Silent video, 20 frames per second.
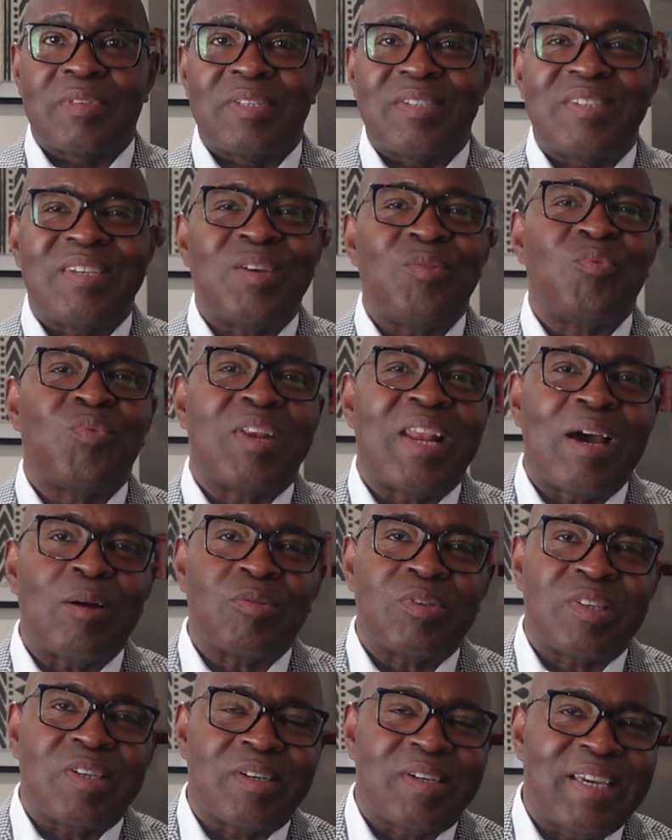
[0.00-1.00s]
See, when I
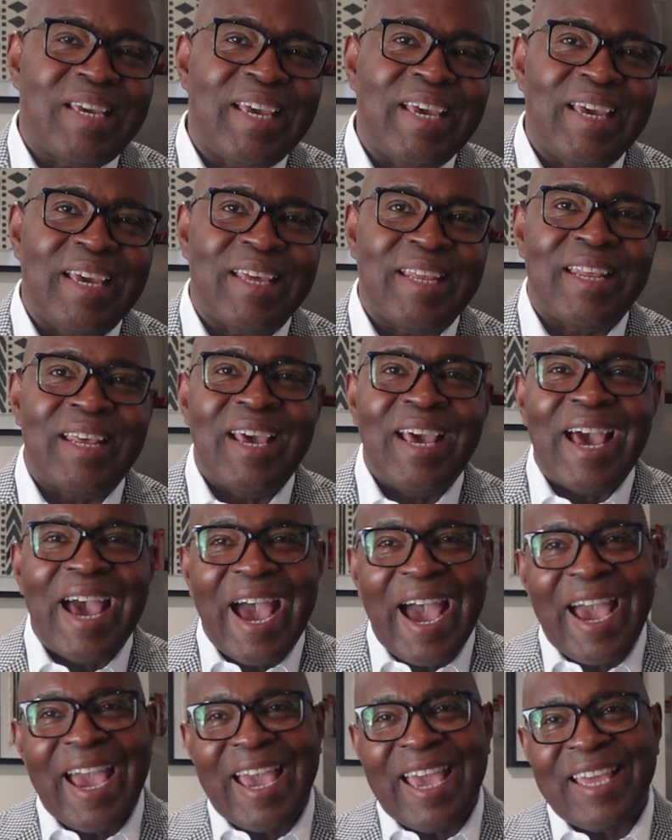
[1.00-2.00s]
was a kid,
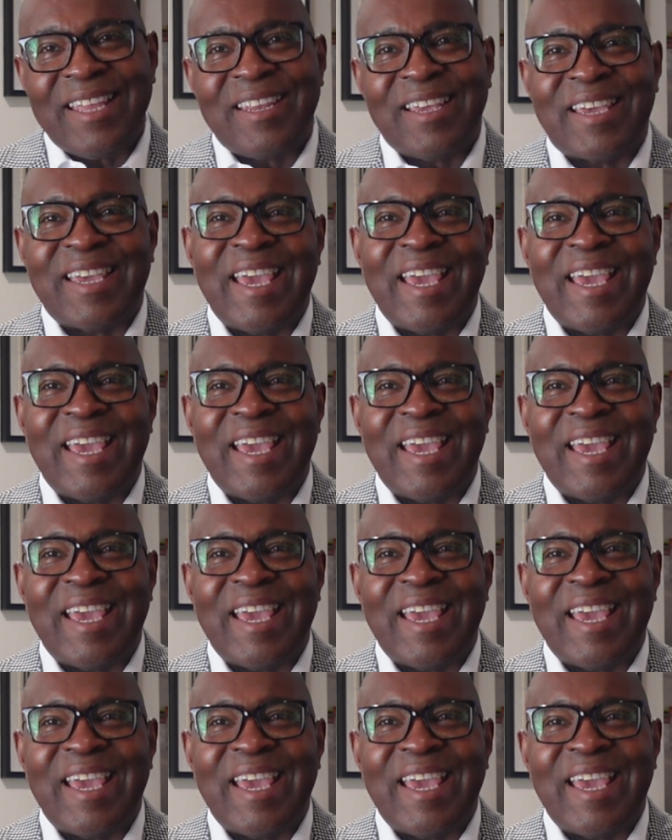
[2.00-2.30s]
I ate a